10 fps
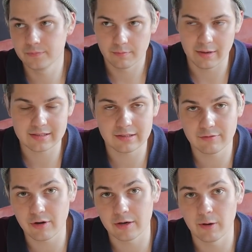Mexican
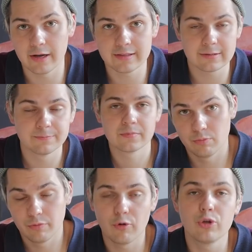fried rice.
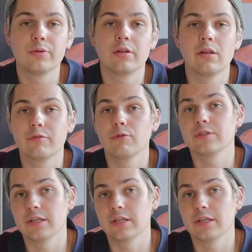Before you put the leftovers